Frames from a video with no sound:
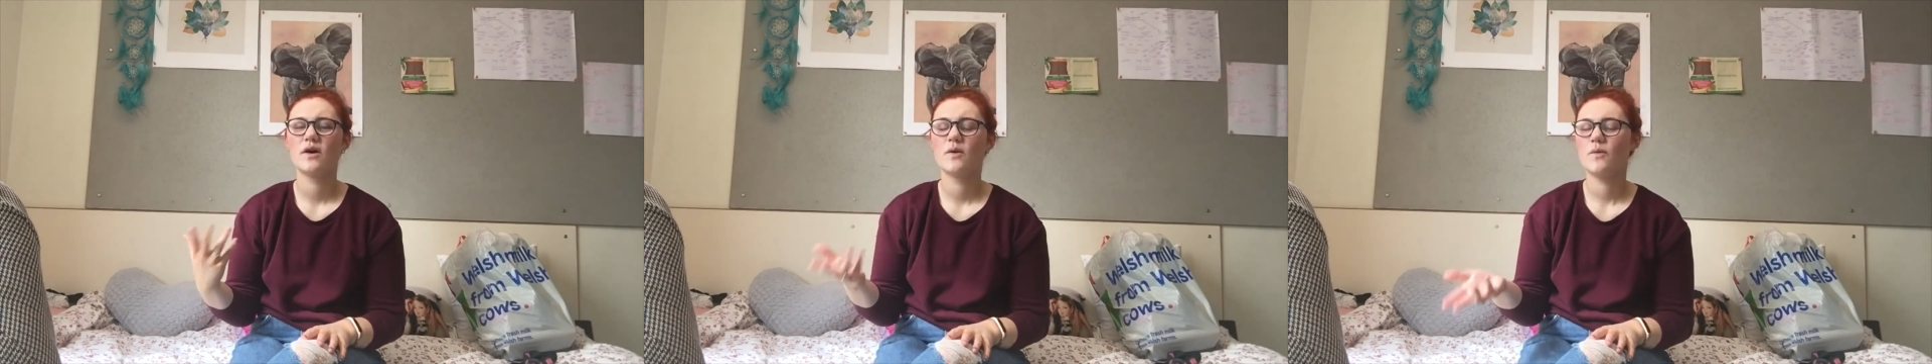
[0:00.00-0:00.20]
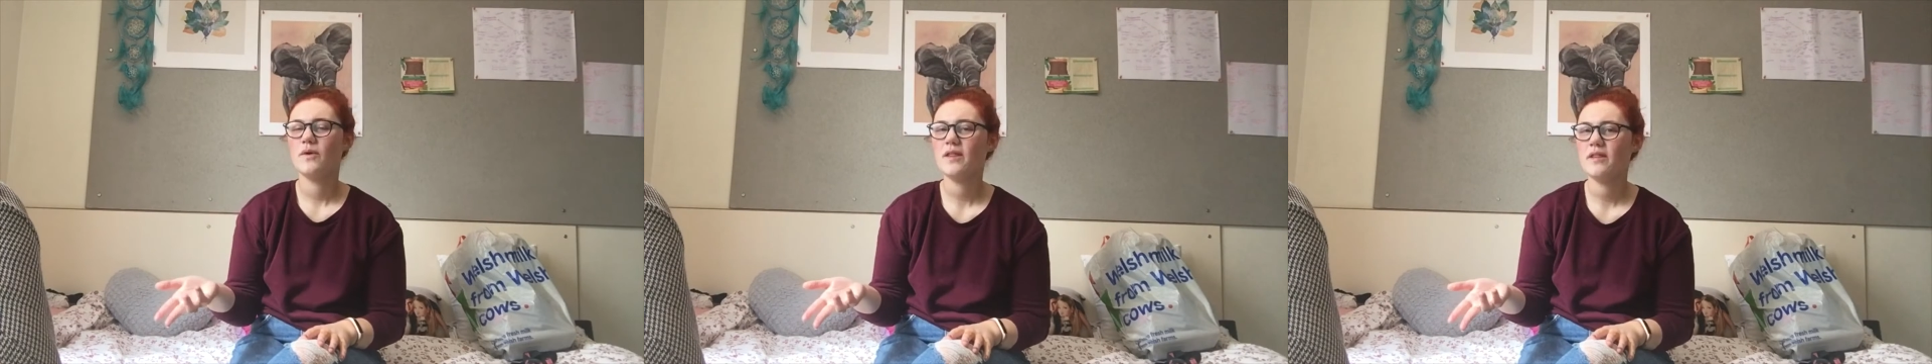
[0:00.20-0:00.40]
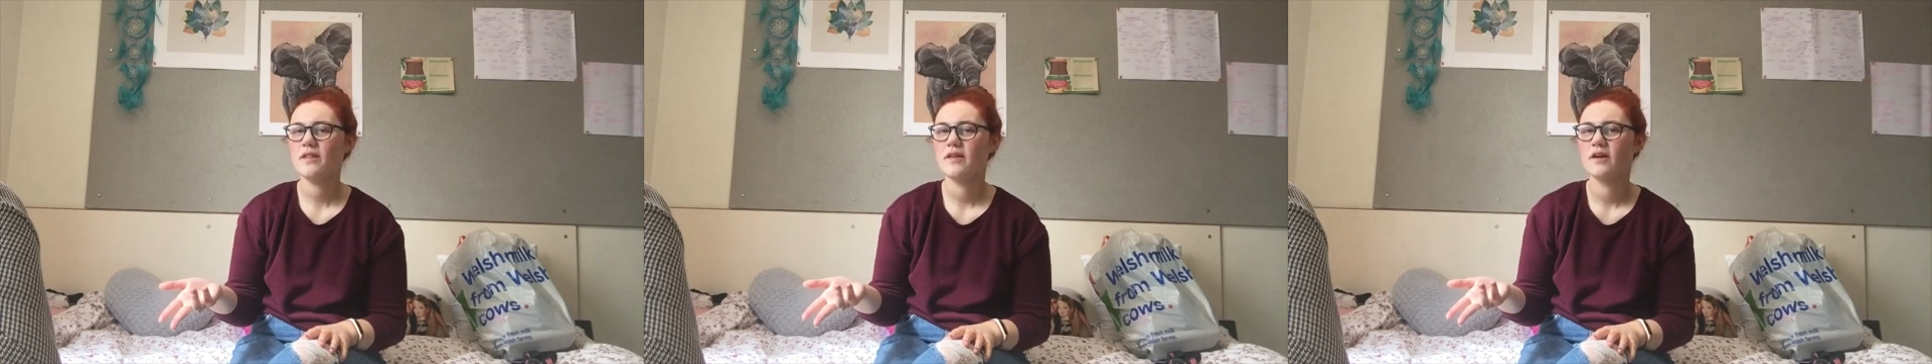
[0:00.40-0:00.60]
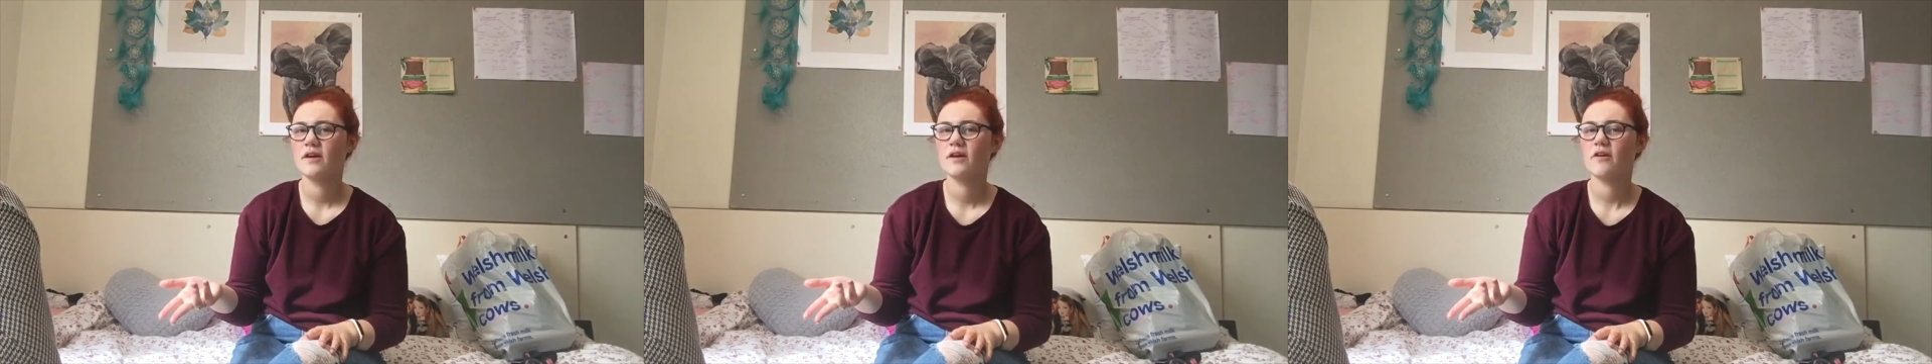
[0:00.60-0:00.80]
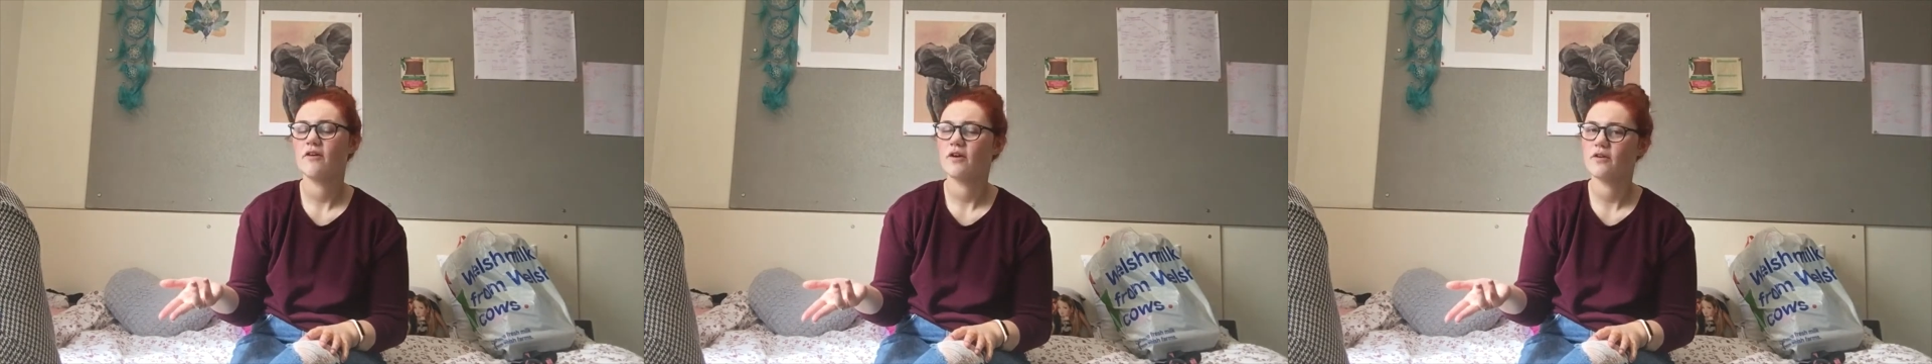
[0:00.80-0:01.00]
with
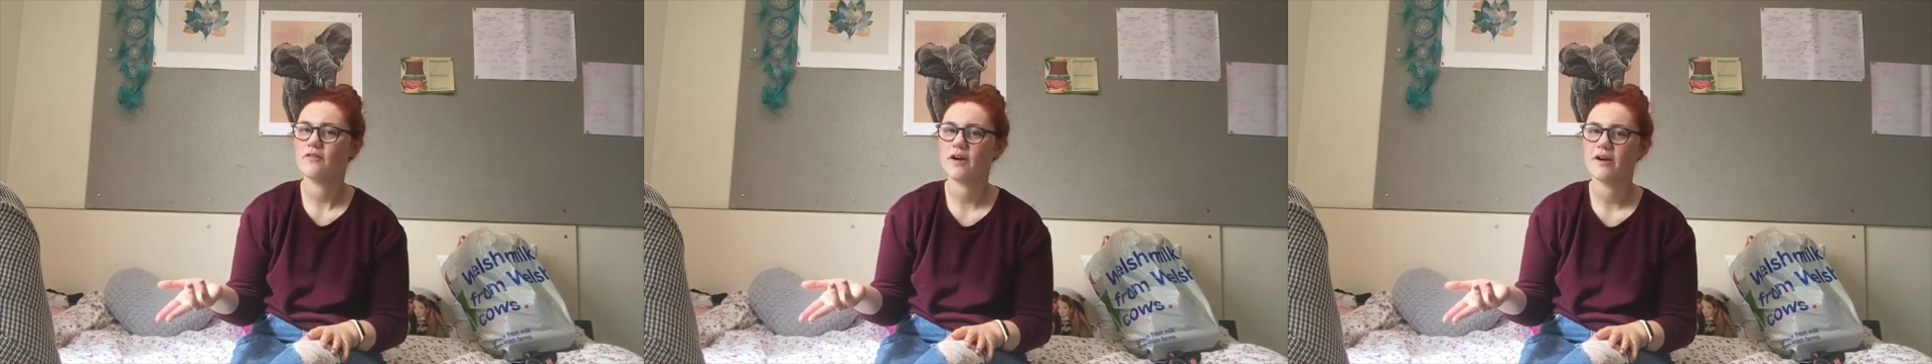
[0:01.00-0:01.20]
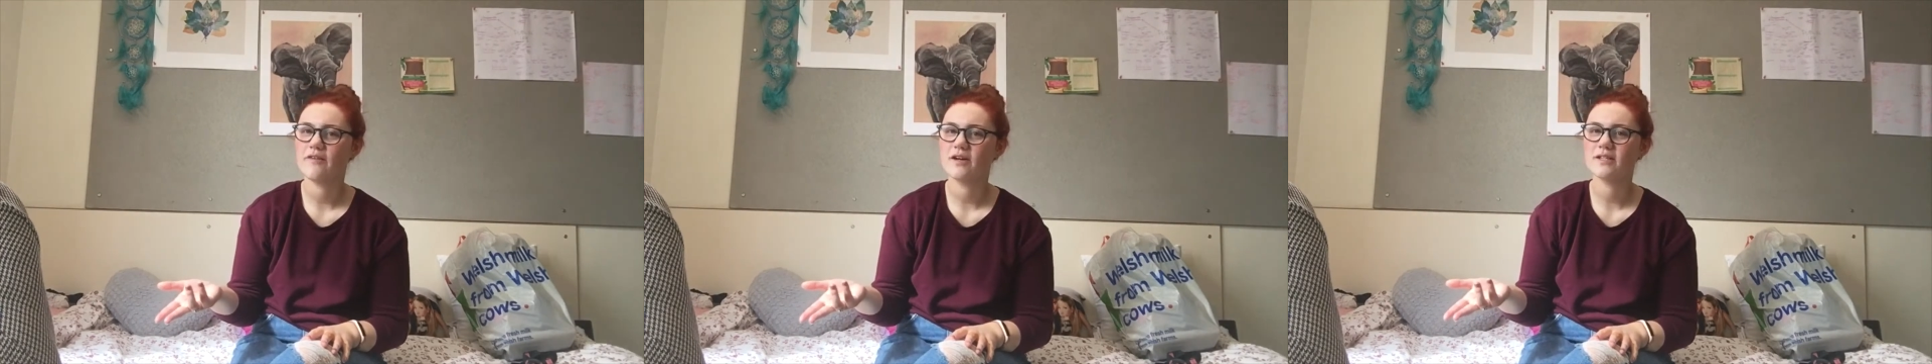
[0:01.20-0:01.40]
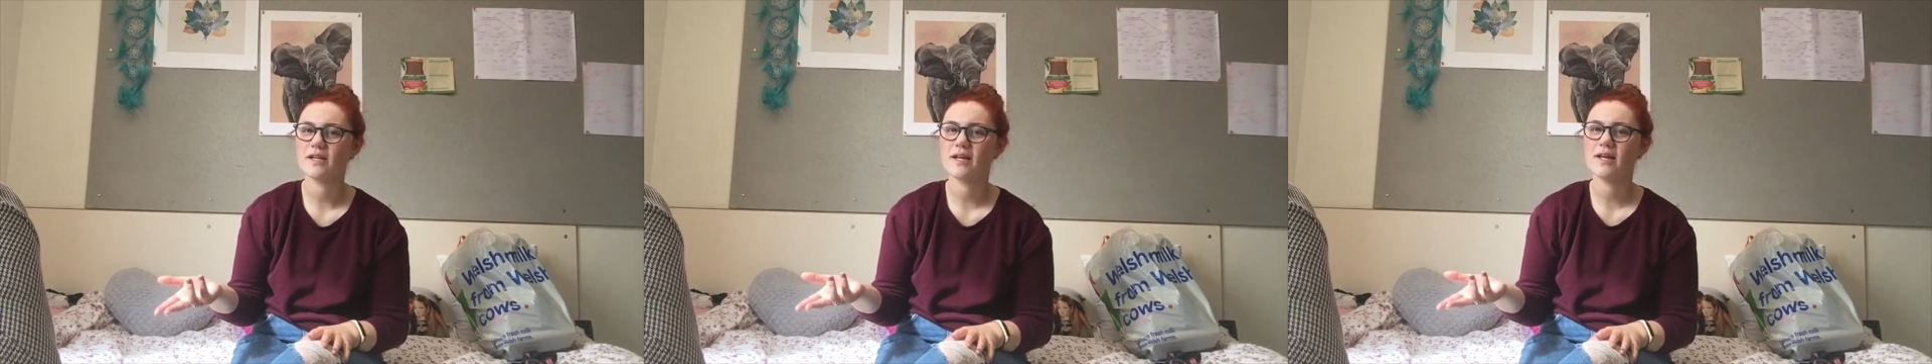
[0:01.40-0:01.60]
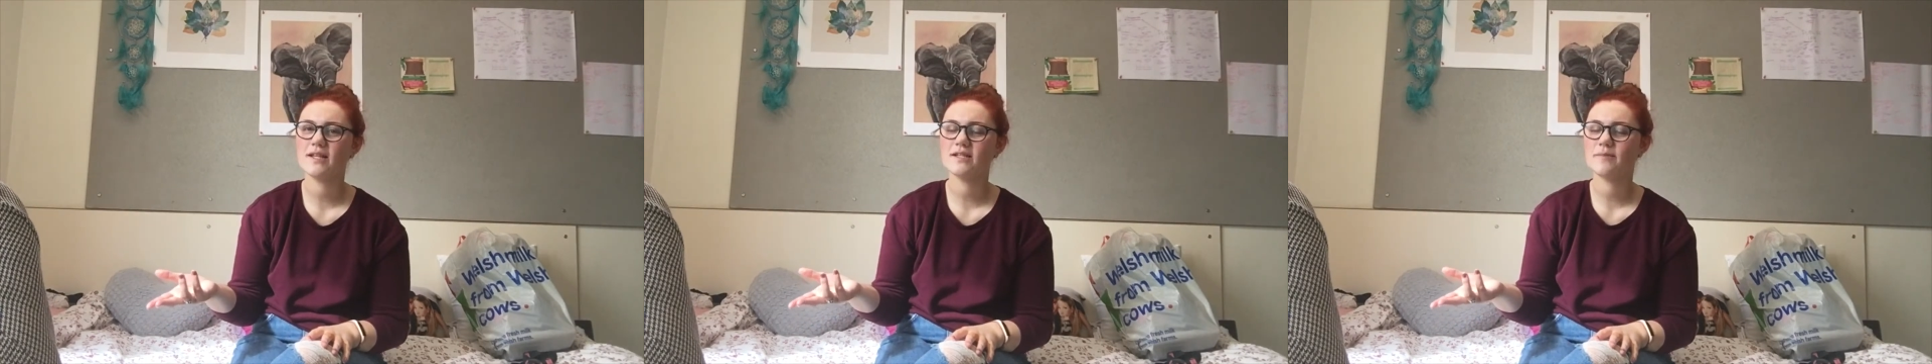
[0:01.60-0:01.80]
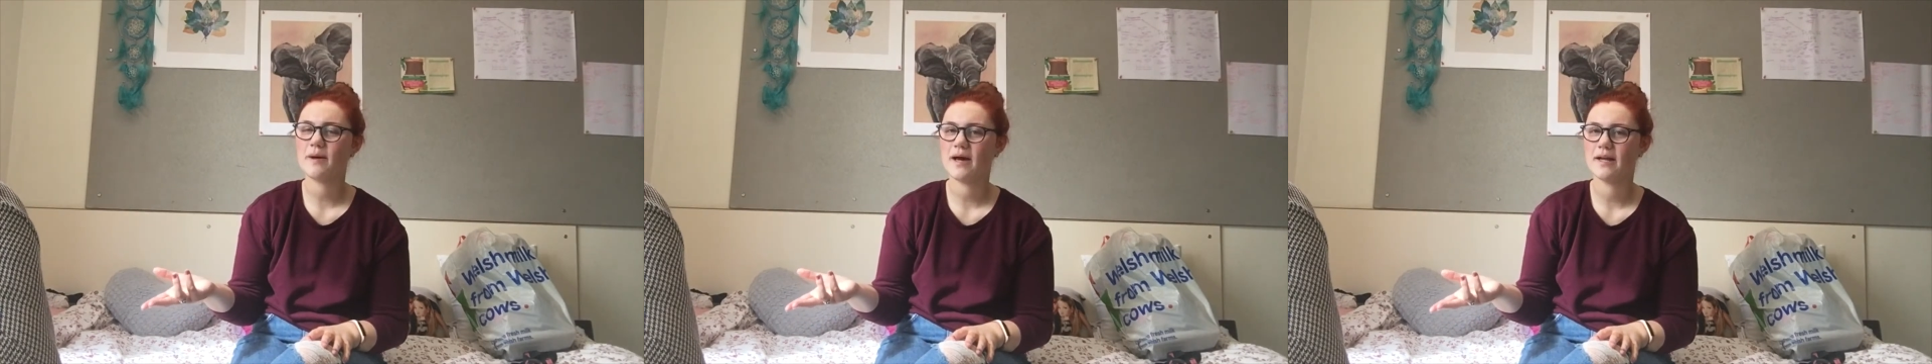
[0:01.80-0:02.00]
coronavirus, I get there's a
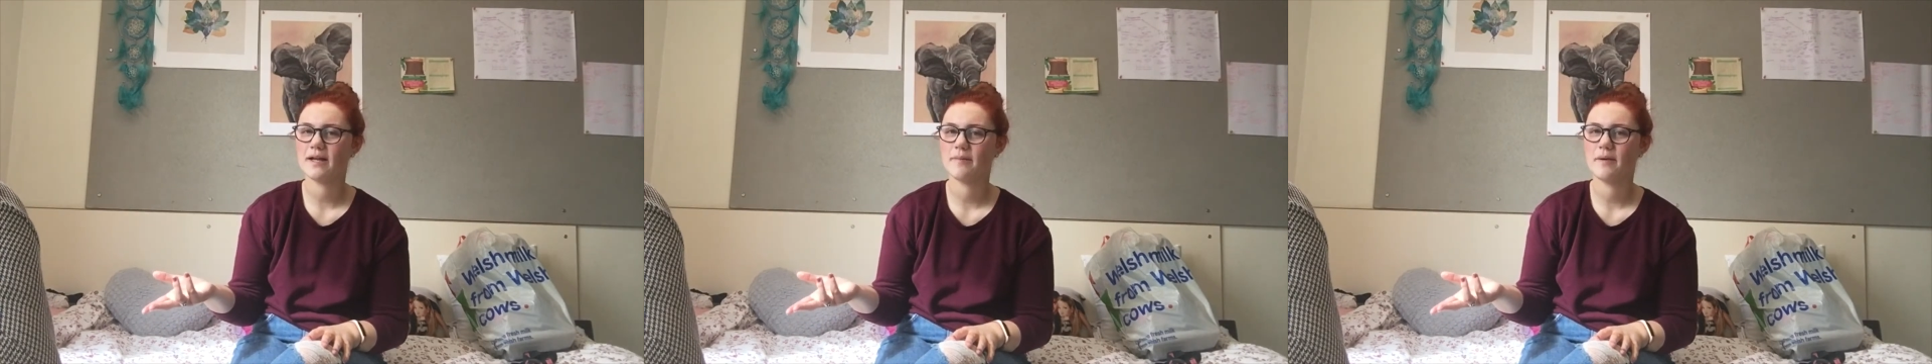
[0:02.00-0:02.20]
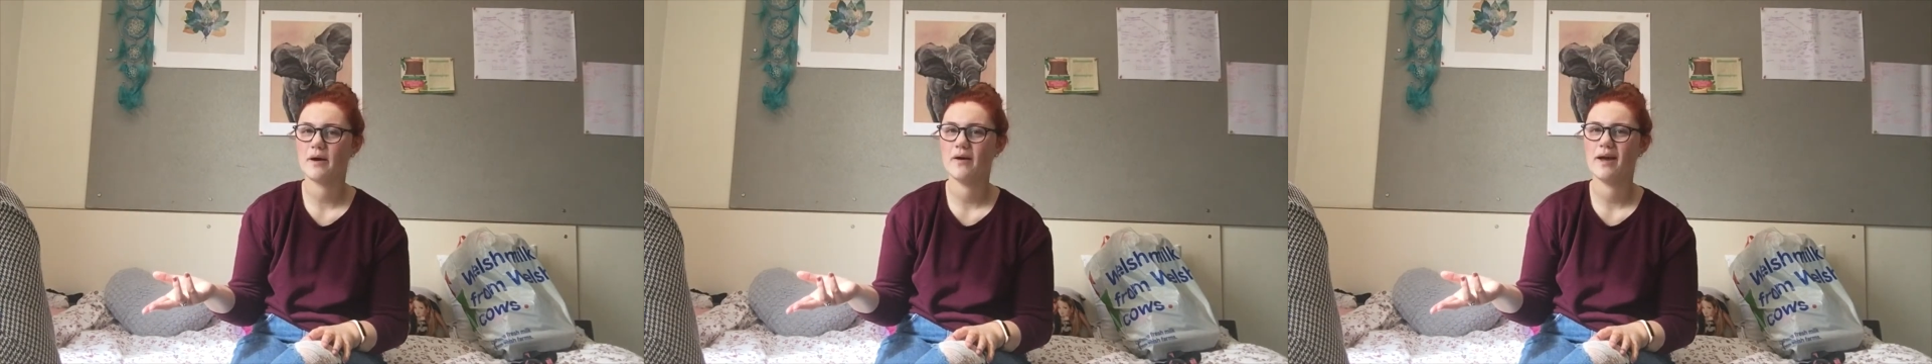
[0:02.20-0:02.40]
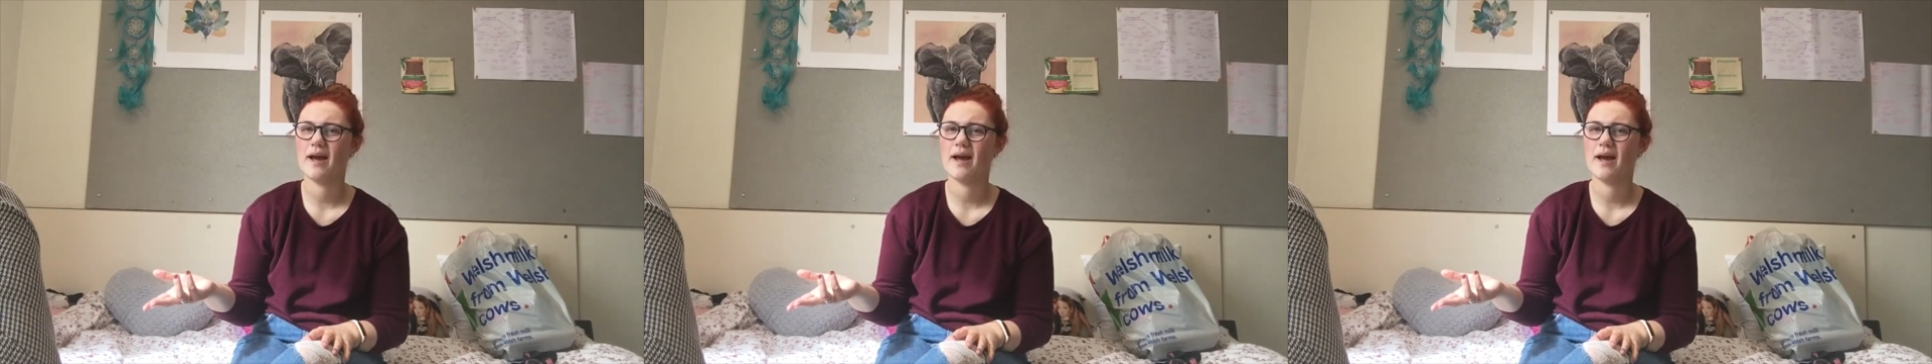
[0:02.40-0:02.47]
panic about it.